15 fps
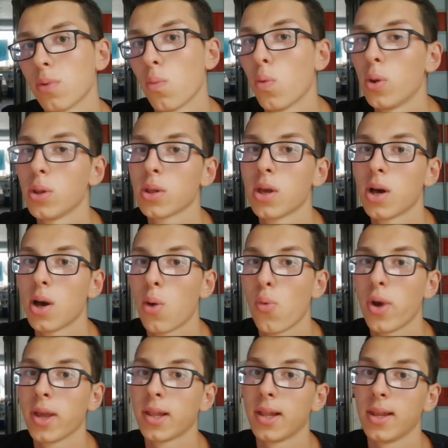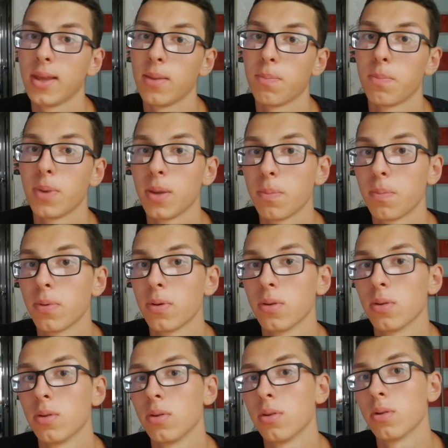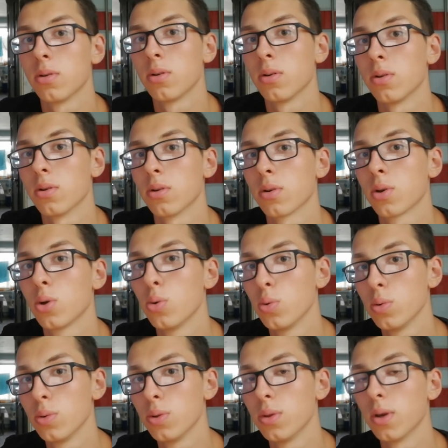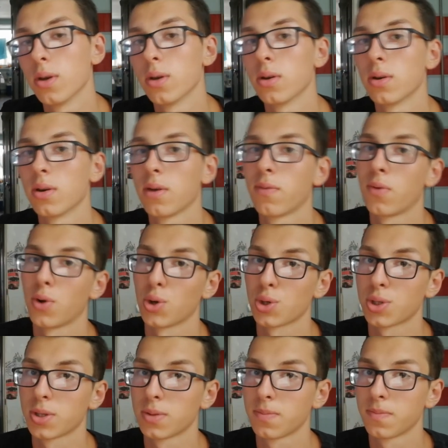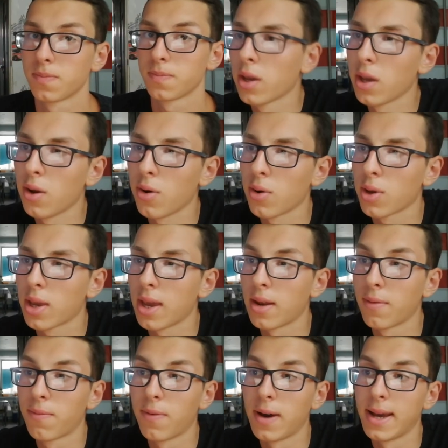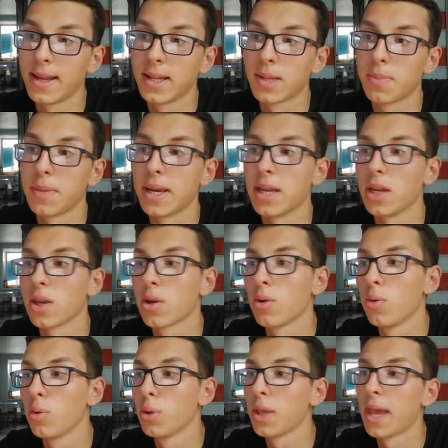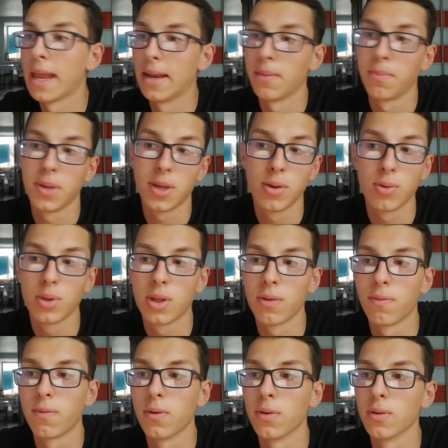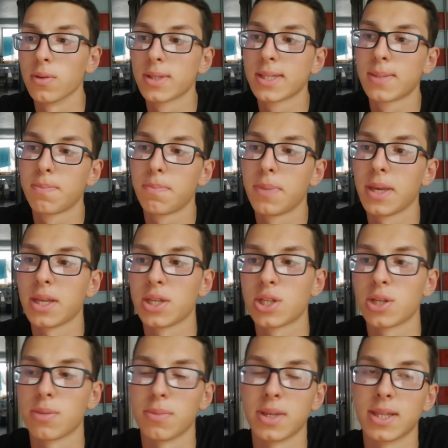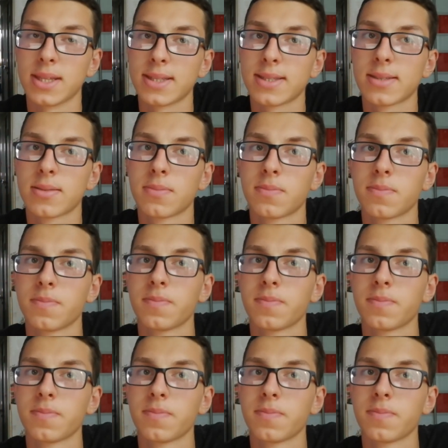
Volga widely people uh, could uh, afford. Here you can find many cool and beautiful specimens.